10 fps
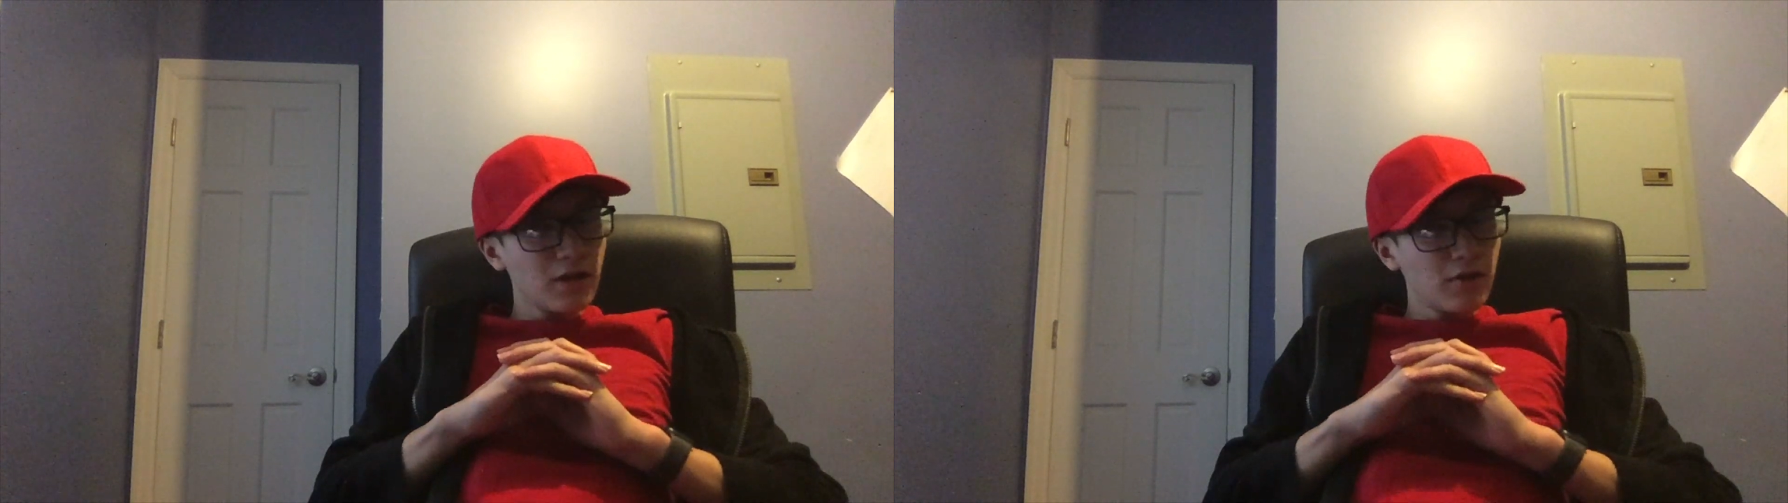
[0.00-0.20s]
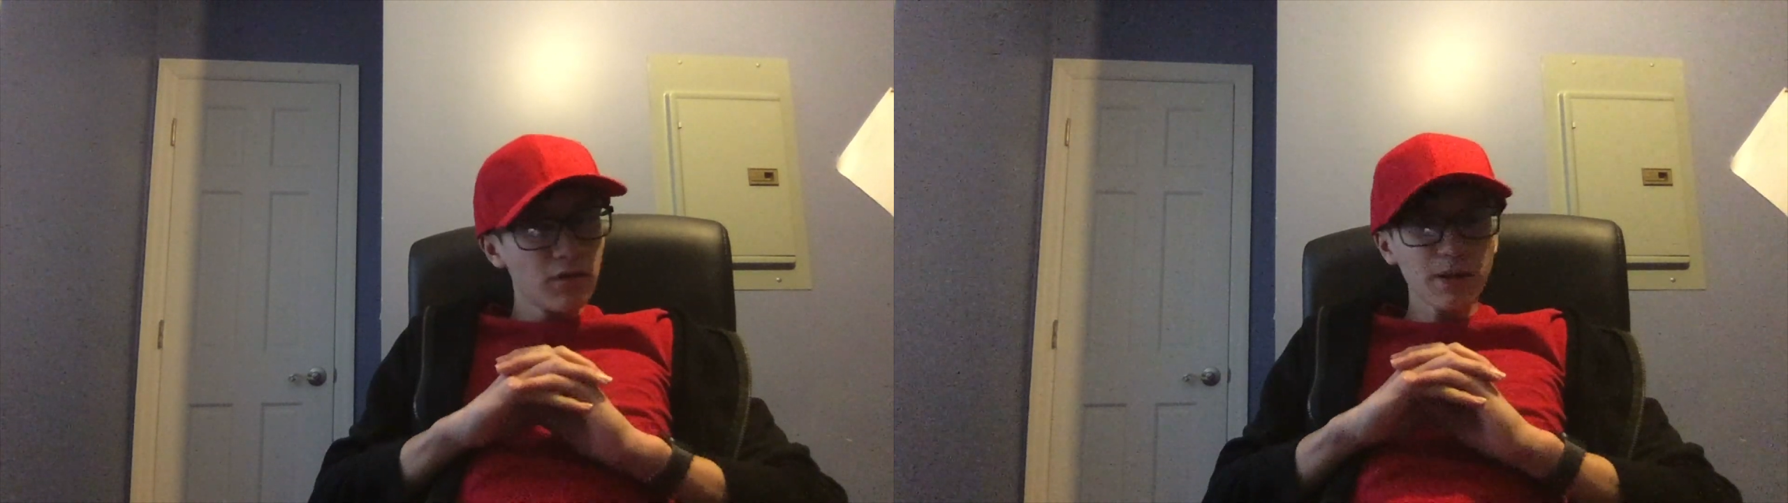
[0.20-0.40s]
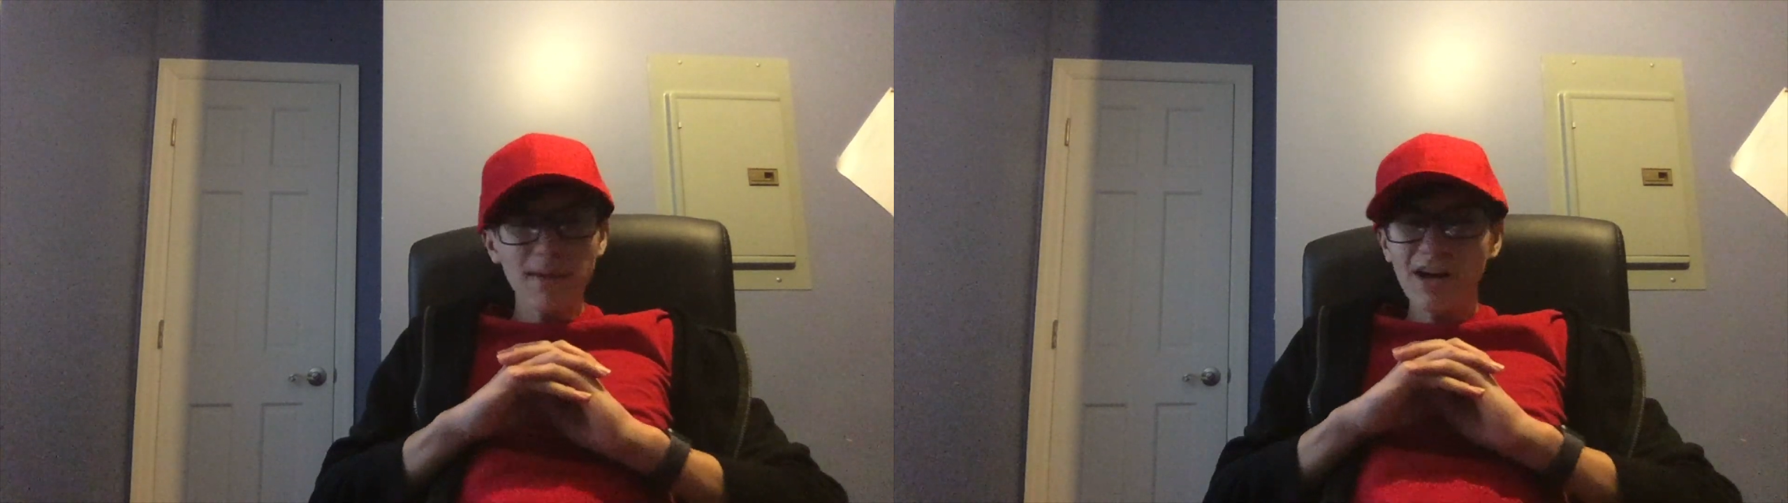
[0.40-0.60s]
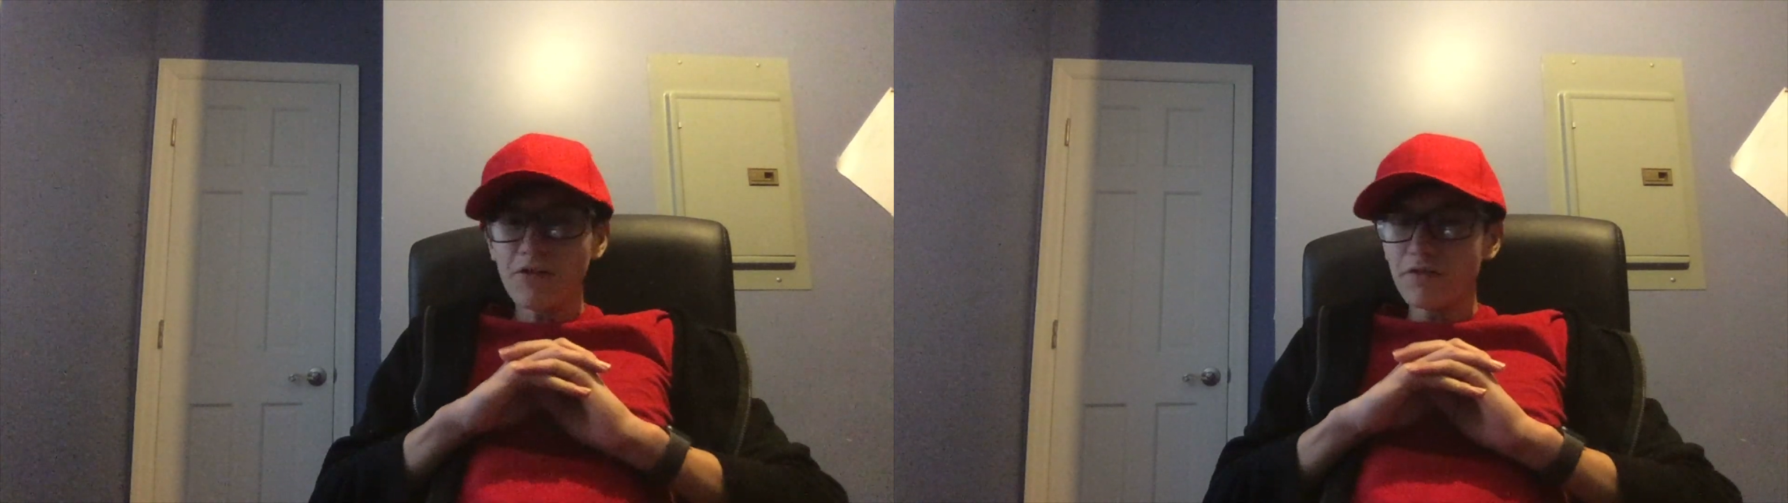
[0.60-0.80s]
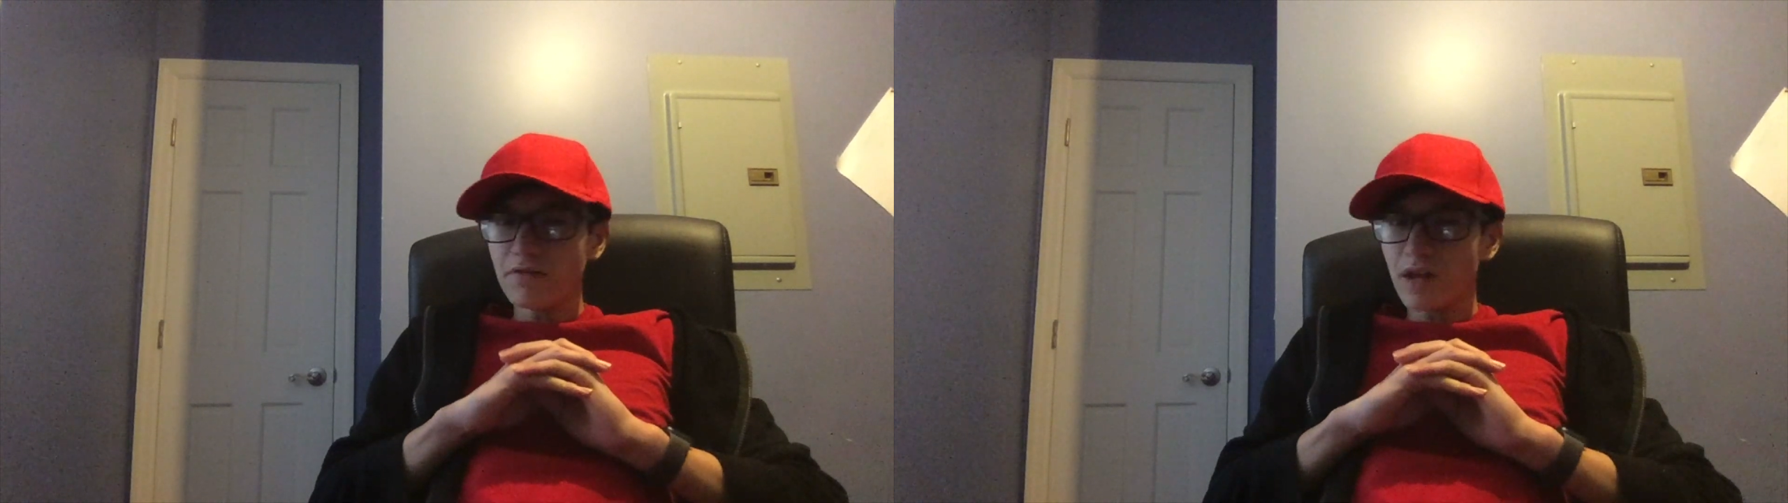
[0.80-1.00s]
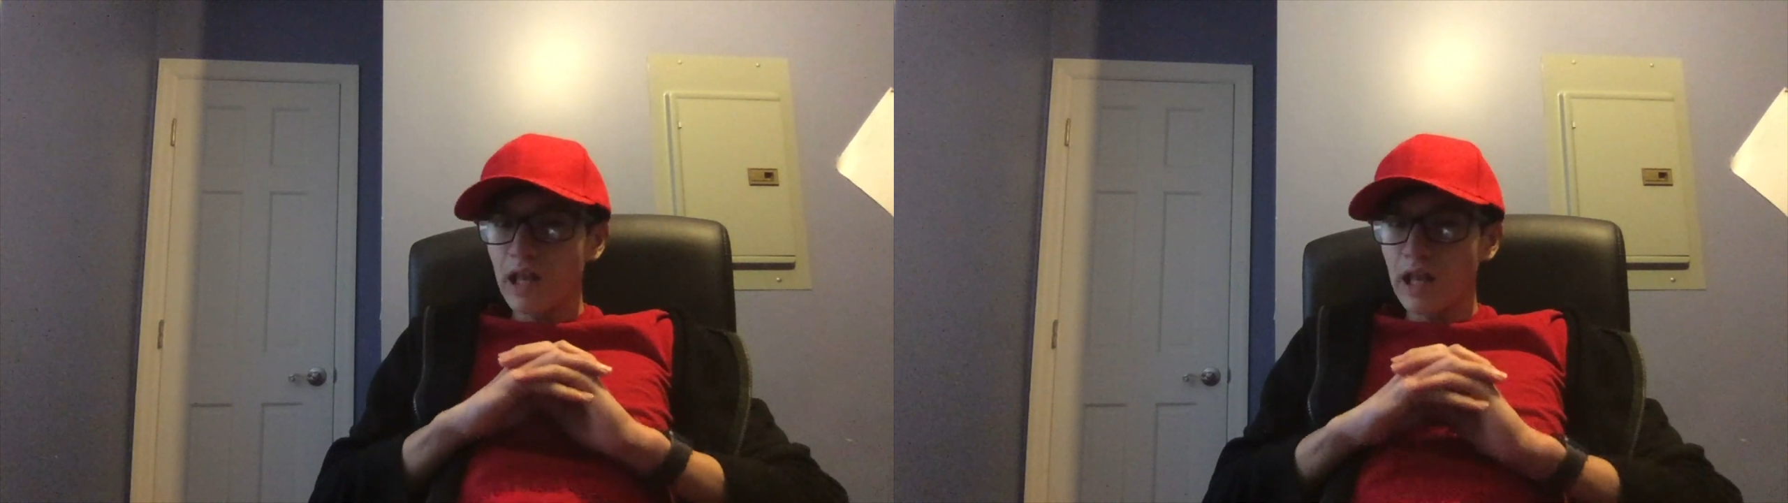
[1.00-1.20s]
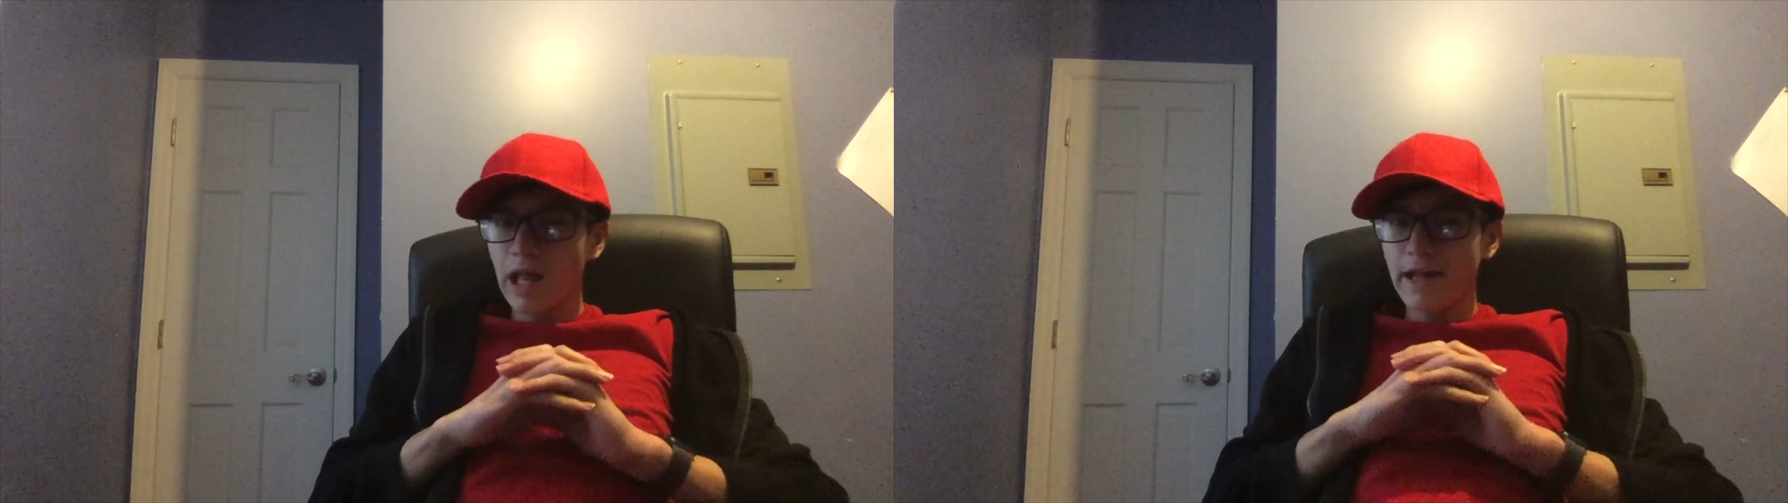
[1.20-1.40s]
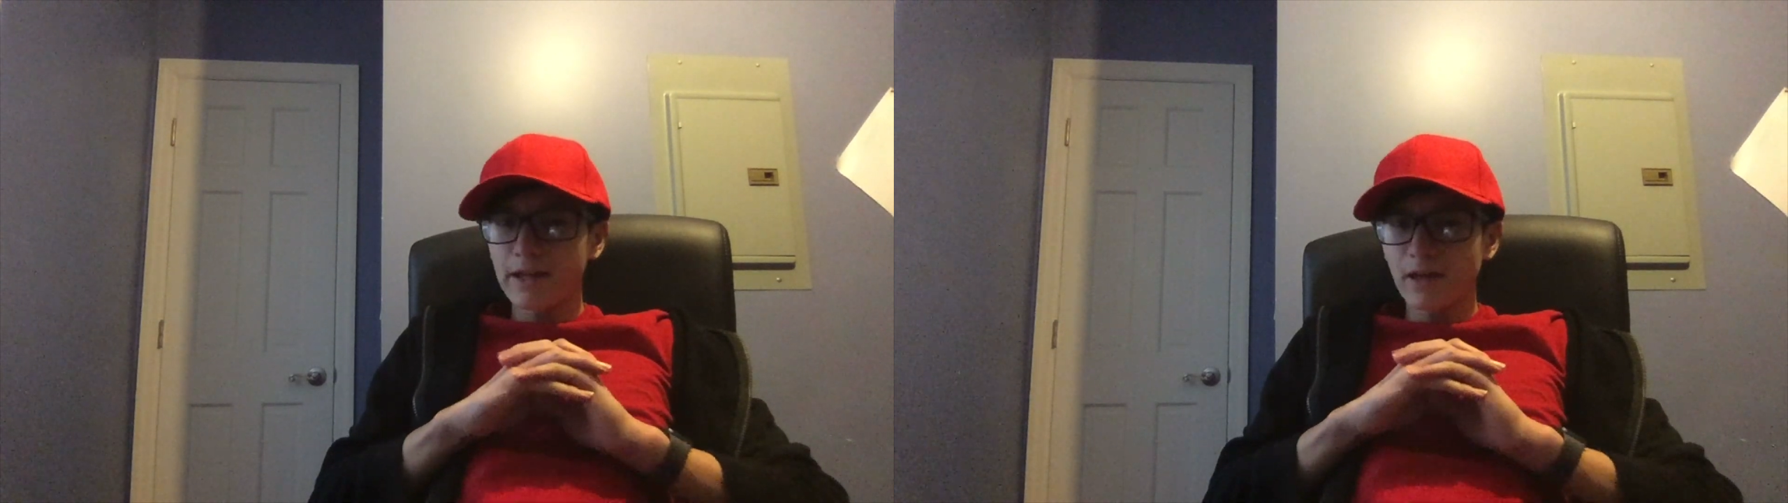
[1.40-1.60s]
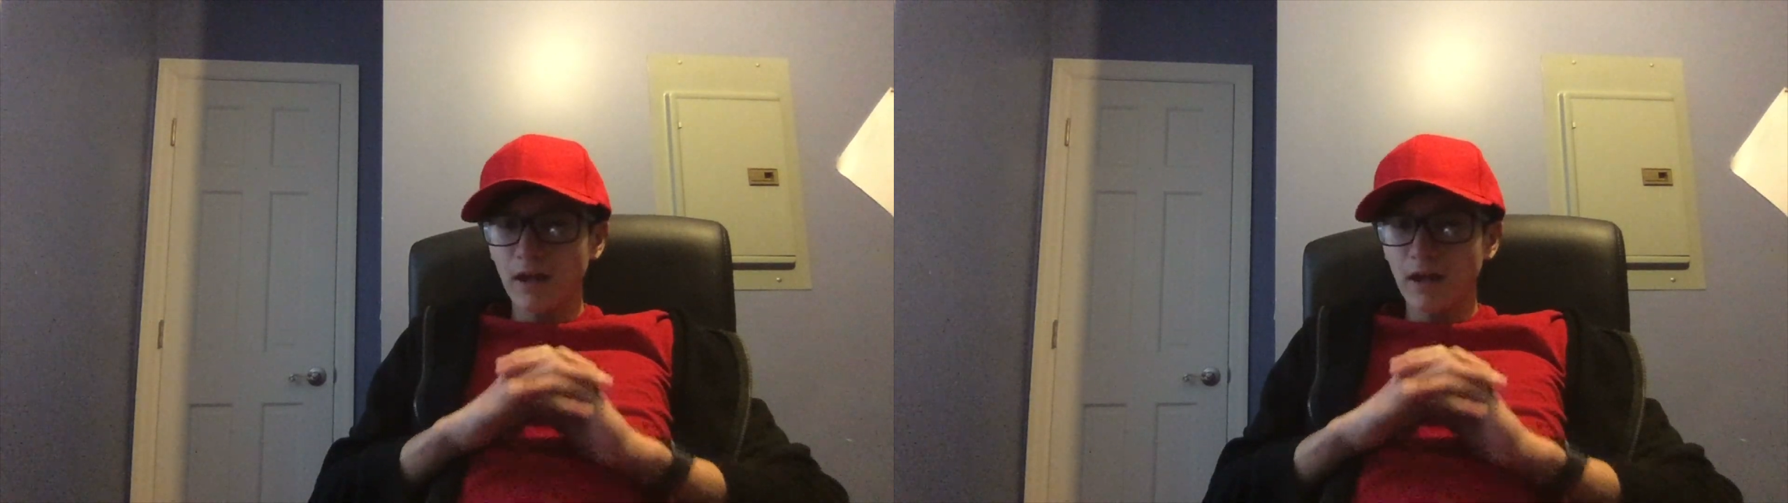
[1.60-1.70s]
what about a lot of